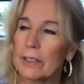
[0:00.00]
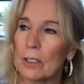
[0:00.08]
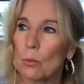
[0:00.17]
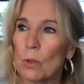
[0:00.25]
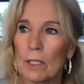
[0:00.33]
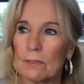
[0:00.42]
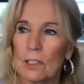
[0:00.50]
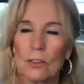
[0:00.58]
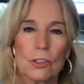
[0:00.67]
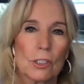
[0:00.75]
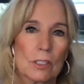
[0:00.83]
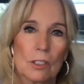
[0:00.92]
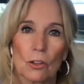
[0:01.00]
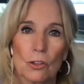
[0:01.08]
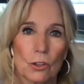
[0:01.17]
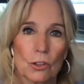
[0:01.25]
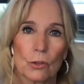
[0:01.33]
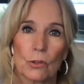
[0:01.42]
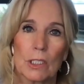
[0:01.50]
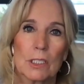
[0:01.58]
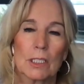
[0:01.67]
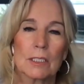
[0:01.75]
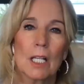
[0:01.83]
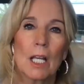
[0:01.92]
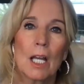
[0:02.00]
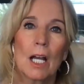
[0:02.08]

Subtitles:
whatever. There's just all sorts of reasons.